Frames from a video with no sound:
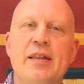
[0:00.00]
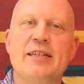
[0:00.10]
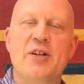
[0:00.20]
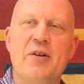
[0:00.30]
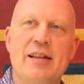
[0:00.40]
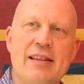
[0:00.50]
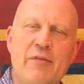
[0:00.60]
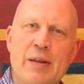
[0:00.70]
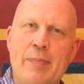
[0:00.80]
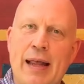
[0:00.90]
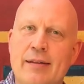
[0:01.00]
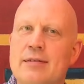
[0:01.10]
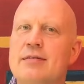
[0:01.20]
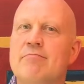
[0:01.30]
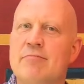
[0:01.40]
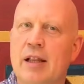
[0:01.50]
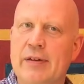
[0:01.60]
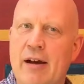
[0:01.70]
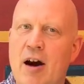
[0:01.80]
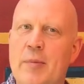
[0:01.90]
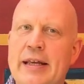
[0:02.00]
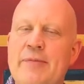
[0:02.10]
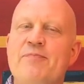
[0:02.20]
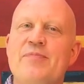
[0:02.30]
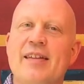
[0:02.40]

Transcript: So lovely balance, lovely harmony,